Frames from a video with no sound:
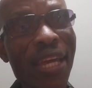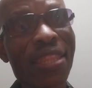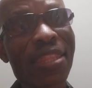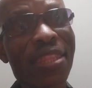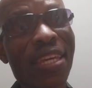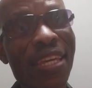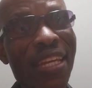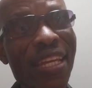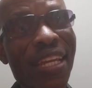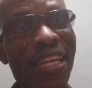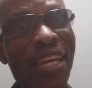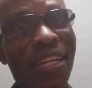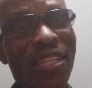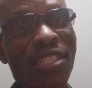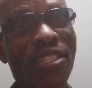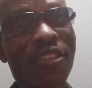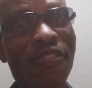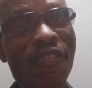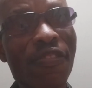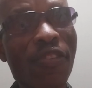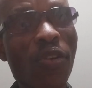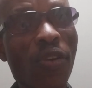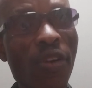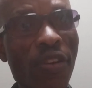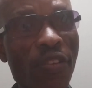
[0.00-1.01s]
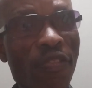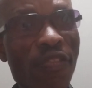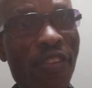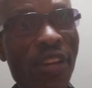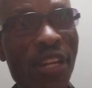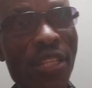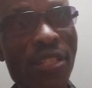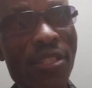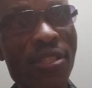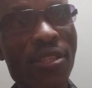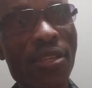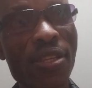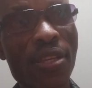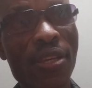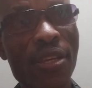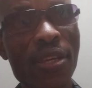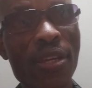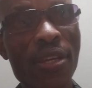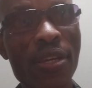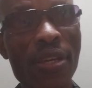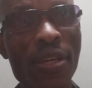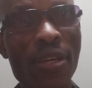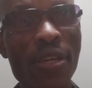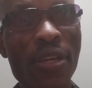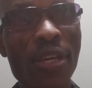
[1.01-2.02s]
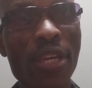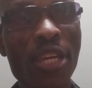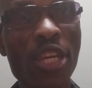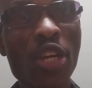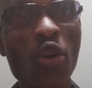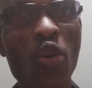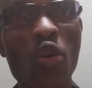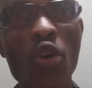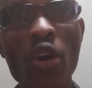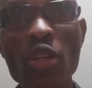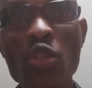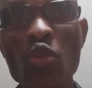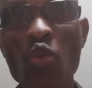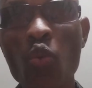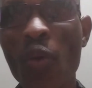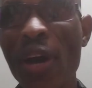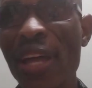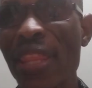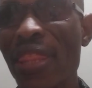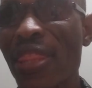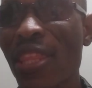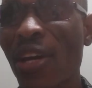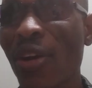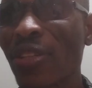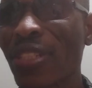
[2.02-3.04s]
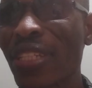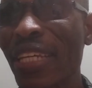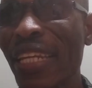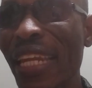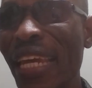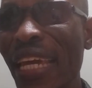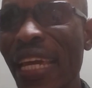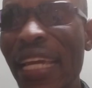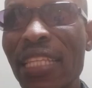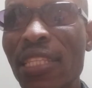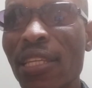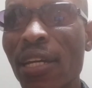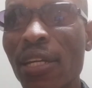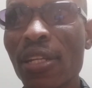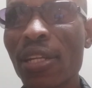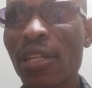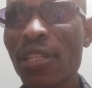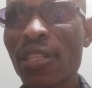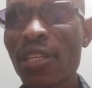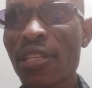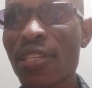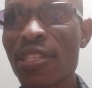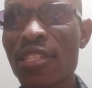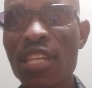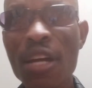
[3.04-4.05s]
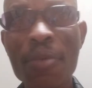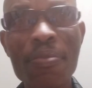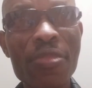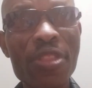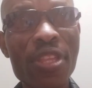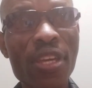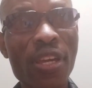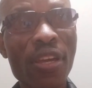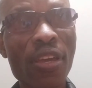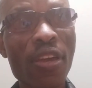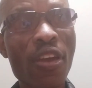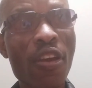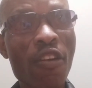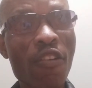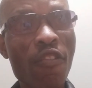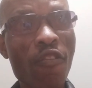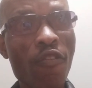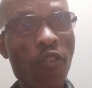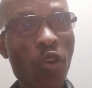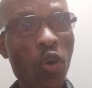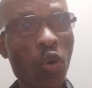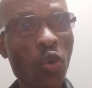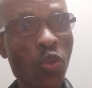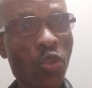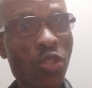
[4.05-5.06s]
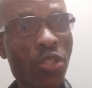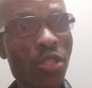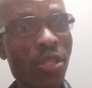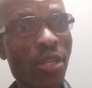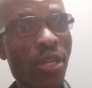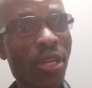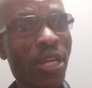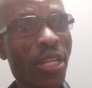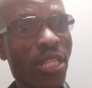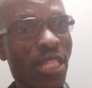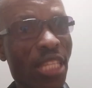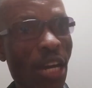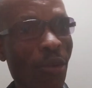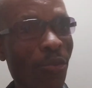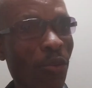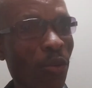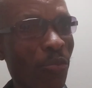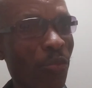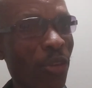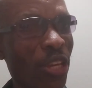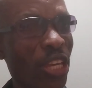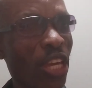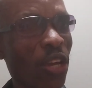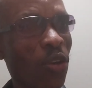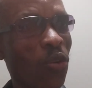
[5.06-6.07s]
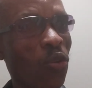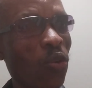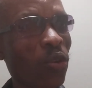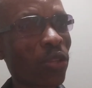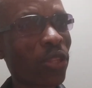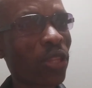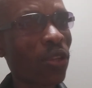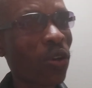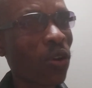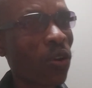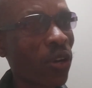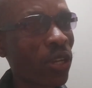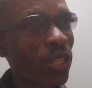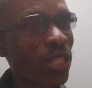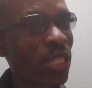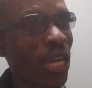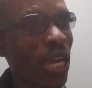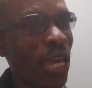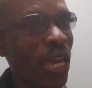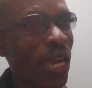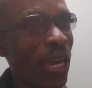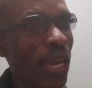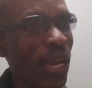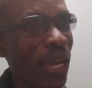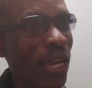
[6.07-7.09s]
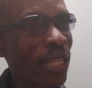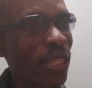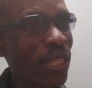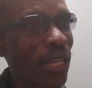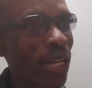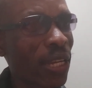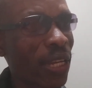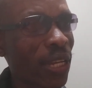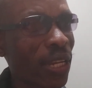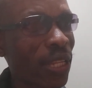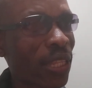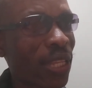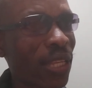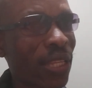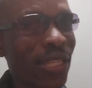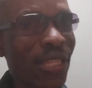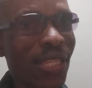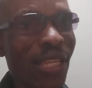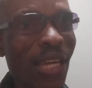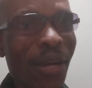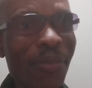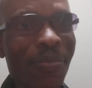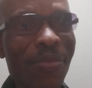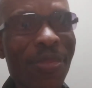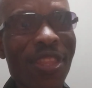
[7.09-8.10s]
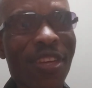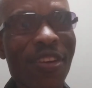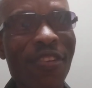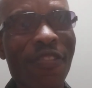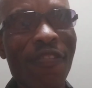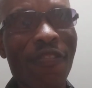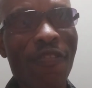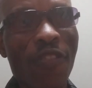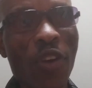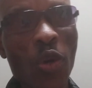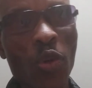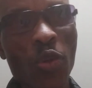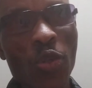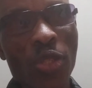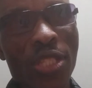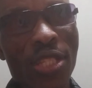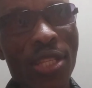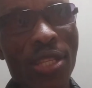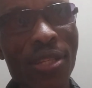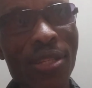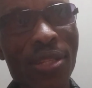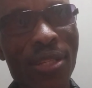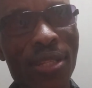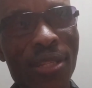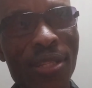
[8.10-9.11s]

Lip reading: at the elective conference. He got 1,800 and something votes. Thabo Mbeki got 800 and something votes.